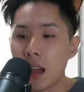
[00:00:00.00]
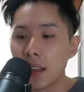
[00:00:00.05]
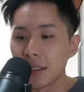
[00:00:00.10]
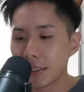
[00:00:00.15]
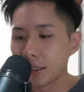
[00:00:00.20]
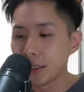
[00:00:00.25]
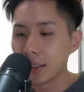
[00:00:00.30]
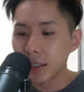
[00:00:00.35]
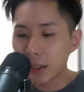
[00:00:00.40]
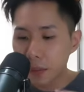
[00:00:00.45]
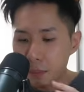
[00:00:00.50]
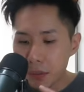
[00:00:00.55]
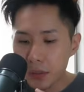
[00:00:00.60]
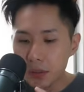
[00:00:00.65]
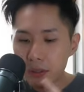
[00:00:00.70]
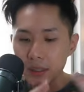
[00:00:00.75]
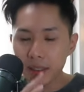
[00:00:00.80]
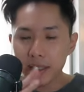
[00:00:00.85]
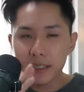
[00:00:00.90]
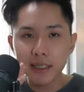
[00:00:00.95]
So the
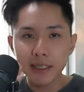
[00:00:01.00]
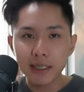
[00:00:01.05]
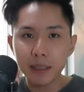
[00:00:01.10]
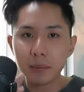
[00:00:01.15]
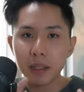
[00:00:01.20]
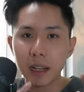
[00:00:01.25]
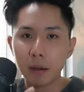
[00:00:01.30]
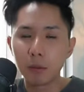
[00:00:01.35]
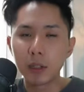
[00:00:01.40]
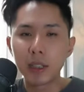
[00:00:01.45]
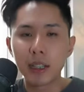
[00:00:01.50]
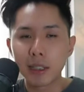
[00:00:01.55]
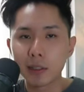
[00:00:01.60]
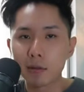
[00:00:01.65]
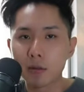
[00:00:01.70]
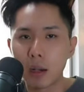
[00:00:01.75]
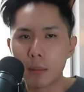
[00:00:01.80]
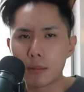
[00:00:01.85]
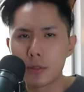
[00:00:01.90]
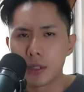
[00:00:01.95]
computer system that we
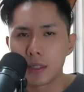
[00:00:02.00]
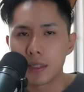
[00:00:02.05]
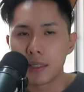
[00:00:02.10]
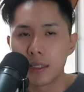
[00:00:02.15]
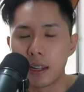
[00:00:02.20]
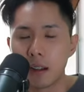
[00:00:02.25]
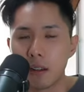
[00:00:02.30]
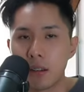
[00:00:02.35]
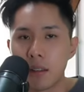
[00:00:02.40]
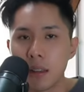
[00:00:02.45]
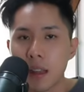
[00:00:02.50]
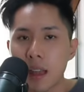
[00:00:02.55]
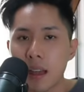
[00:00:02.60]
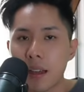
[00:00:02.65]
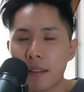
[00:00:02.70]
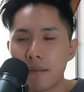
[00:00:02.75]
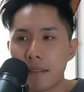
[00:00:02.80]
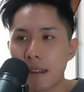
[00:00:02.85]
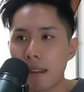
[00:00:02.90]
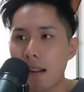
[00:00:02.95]
described just now,
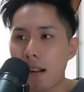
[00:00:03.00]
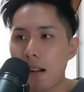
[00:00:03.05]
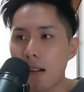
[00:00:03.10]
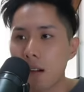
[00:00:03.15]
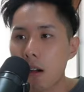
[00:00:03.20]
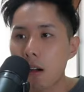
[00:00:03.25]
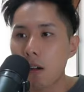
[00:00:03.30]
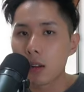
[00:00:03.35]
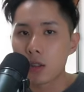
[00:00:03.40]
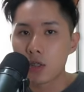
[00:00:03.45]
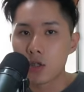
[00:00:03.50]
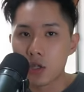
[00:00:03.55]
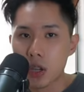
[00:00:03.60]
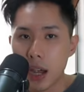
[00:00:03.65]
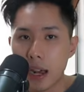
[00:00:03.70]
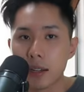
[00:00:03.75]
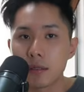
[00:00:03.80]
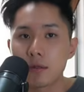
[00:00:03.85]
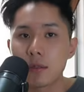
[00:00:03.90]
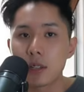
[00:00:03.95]
they are called
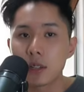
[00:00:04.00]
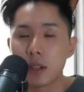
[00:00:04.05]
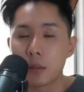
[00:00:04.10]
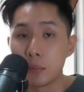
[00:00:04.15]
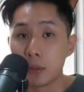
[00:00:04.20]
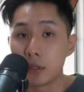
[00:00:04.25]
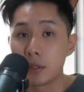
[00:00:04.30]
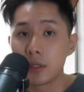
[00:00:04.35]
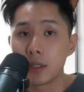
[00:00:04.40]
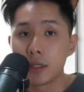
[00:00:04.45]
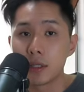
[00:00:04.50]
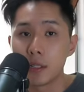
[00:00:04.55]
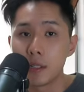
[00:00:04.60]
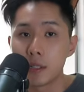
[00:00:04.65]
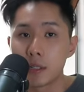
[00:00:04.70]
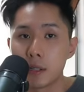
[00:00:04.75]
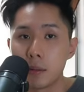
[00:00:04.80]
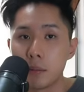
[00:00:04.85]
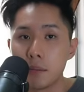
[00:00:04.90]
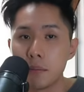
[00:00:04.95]
general computer
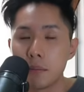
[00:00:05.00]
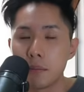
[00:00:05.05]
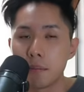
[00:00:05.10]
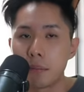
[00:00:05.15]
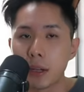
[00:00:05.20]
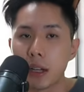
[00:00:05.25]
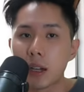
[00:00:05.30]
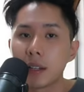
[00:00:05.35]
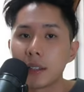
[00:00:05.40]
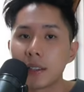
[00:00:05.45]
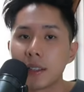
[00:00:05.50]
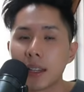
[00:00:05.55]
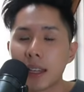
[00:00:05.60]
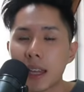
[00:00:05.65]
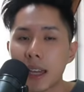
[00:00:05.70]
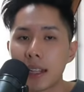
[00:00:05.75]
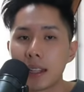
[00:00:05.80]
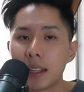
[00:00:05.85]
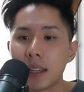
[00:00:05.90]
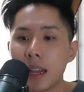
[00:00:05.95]
system because they
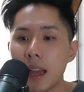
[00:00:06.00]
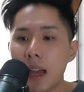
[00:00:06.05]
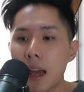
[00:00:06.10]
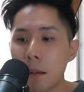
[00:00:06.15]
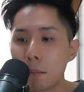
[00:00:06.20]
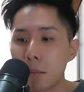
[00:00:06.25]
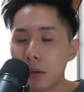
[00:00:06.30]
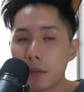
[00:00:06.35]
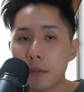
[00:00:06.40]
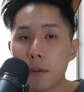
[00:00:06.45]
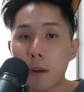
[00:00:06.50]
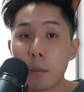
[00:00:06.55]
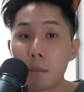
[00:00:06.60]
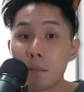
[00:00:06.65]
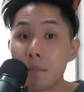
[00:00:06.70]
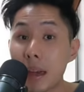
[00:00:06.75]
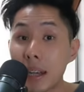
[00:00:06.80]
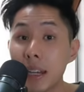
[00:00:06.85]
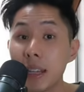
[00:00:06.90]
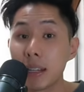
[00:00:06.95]
can
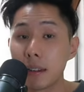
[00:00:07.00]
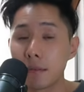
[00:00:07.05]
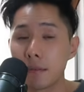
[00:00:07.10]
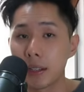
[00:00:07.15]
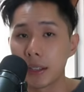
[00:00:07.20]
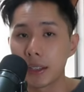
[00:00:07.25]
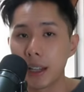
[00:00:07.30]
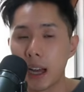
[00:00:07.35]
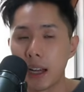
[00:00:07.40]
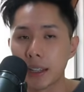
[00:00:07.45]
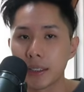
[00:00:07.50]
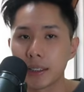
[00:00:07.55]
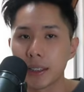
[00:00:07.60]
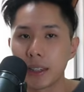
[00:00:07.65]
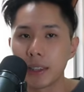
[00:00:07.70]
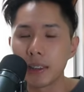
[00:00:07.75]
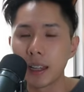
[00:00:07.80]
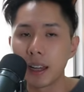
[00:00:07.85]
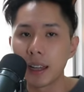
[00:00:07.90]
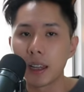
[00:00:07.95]
perform many different tasks
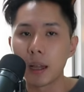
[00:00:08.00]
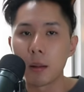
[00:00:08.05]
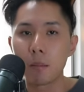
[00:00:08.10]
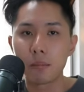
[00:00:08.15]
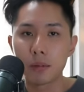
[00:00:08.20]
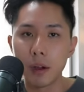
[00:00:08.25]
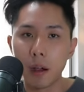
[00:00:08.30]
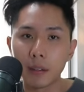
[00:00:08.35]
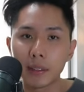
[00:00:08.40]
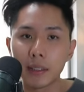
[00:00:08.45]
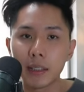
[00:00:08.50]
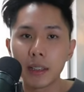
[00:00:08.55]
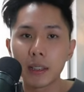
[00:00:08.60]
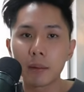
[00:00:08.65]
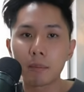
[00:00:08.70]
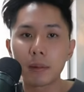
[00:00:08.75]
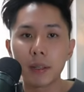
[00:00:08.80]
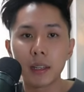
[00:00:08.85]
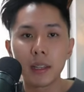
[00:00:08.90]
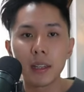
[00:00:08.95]
like
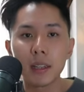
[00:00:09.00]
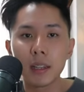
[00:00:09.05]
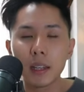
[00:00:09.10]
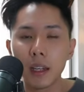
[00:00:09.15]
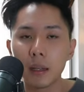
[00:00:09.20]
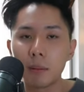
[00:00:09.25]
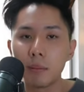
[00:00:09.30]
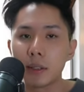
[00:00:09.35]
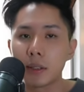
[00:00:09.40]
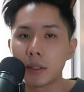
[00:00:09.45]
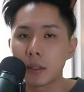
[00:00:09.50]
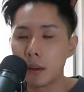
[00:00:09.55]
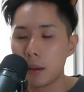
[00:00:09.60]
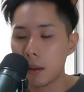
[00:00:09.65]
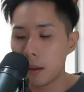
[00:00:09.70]
browsing, playing games,